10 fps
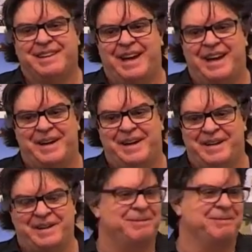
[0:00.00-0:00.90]

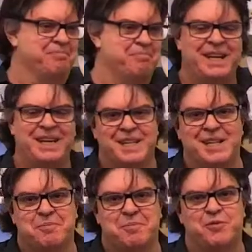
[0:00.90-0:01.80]
many
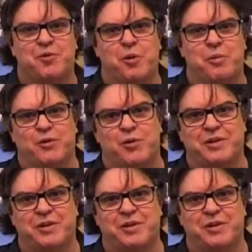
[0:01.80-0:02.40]
years before